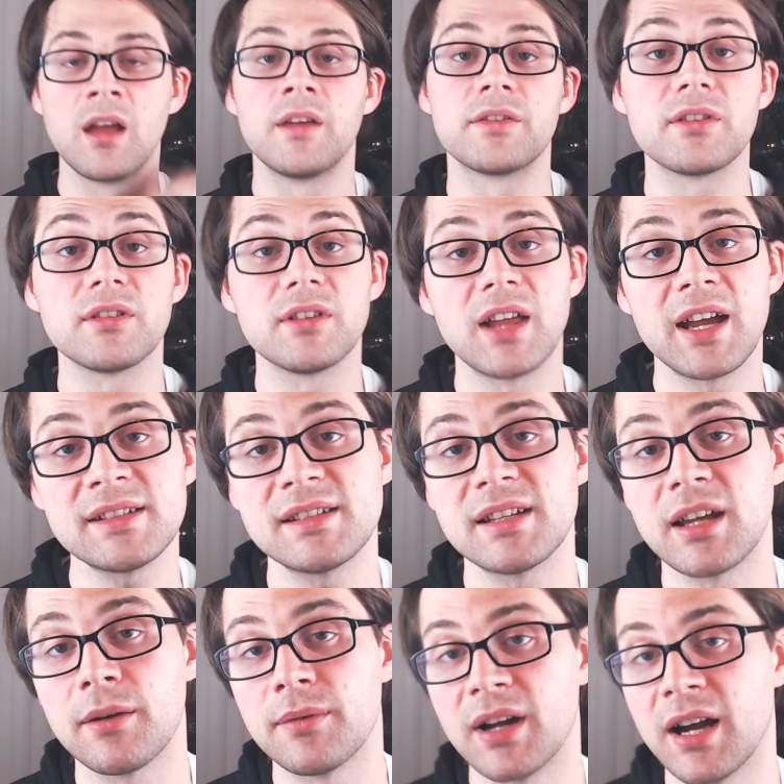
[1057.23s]
The last thing I
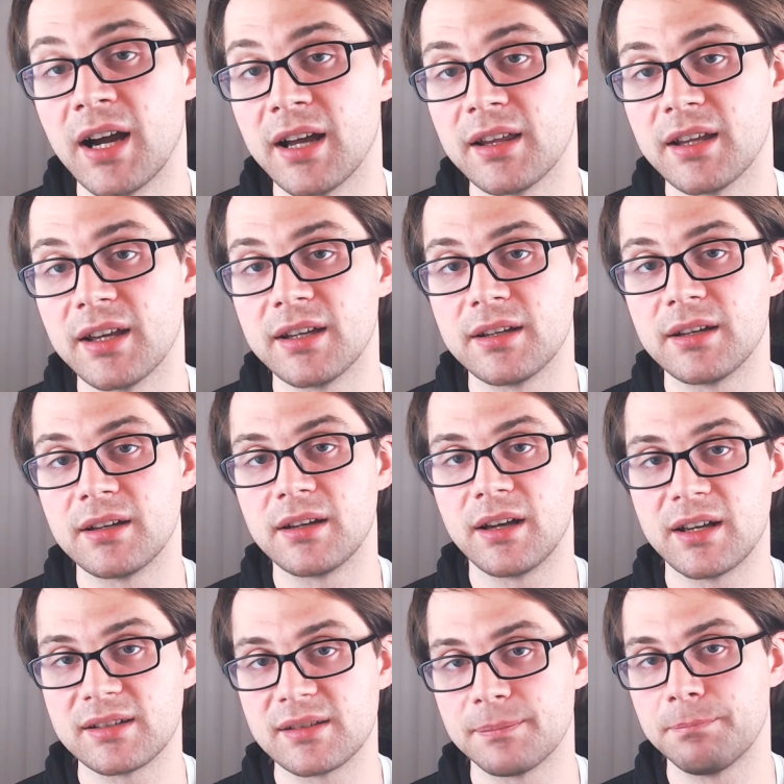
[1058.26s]
want to highlight as
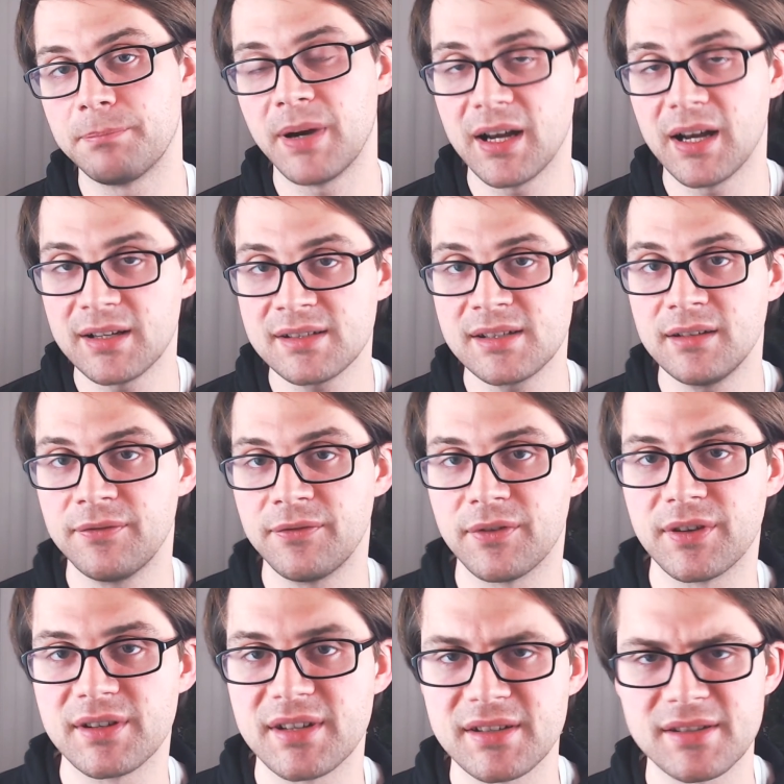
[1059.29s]
a positive for the
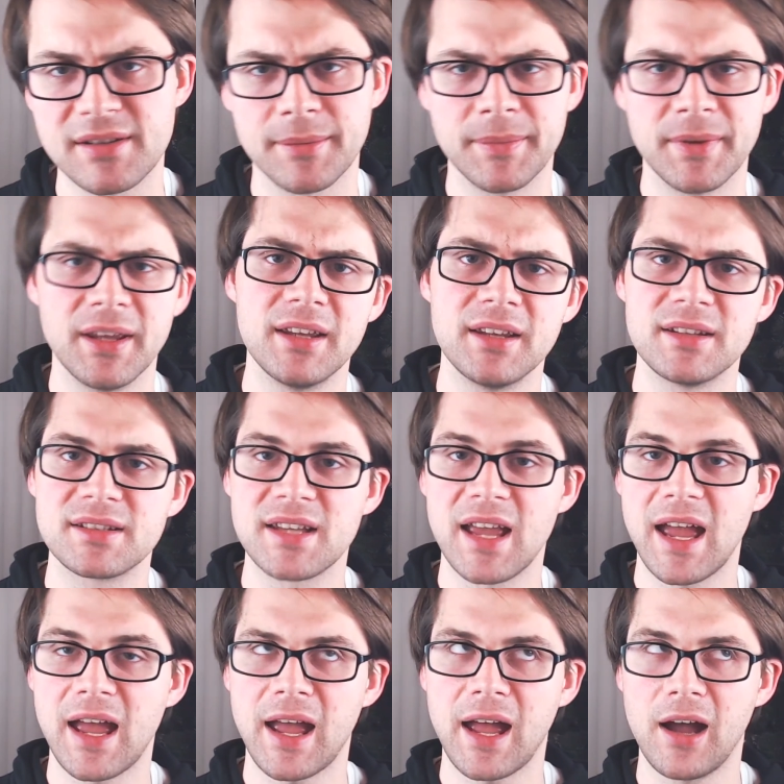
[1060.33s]
system is
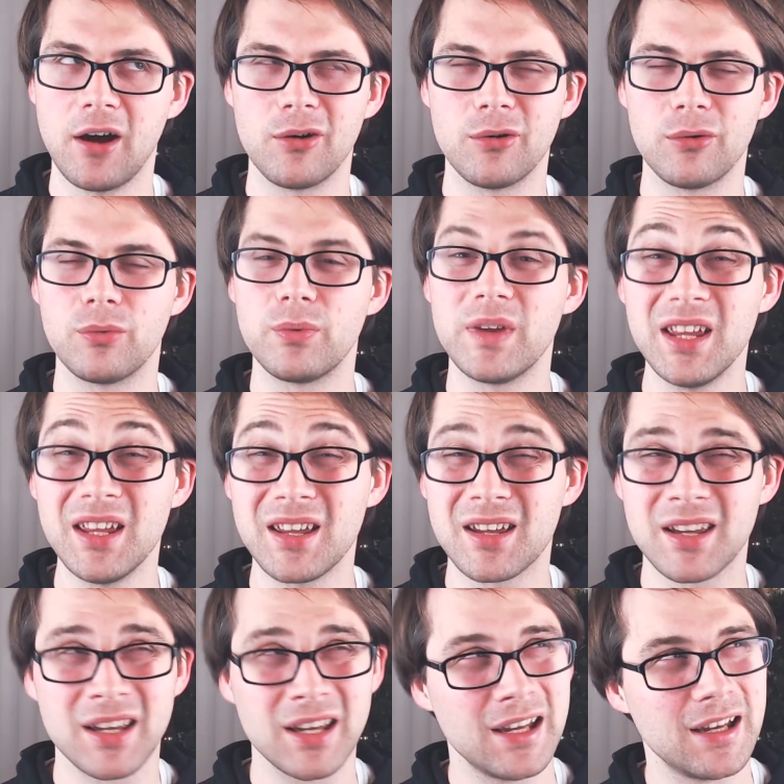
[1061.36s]
how weak
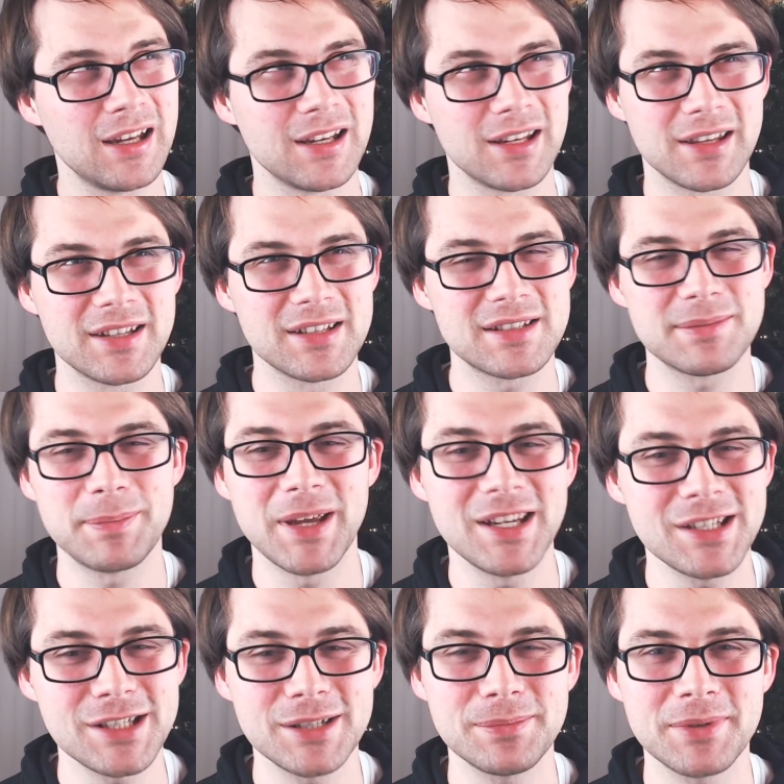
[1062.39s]
the
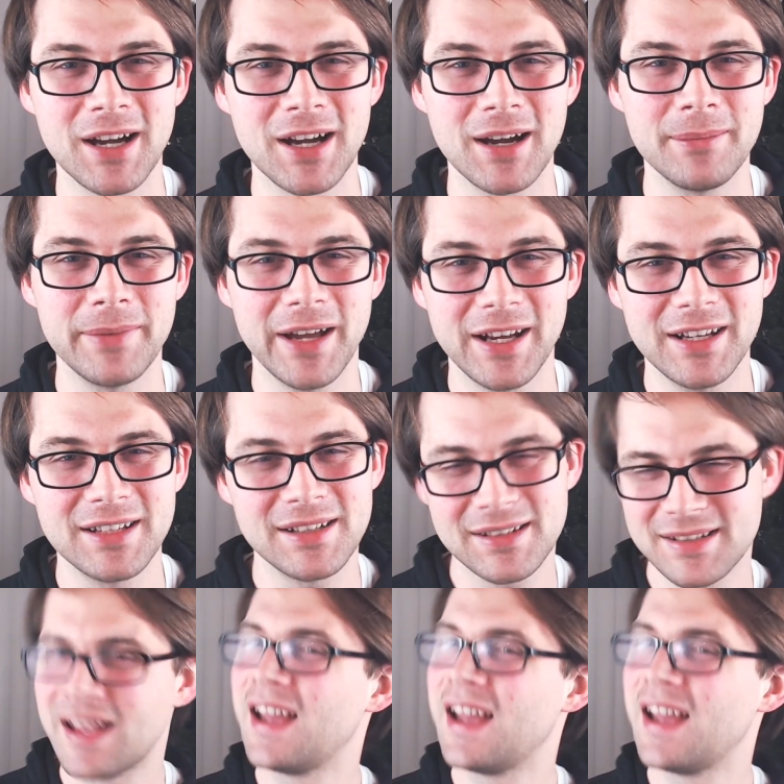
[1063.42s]
spaceship combat is.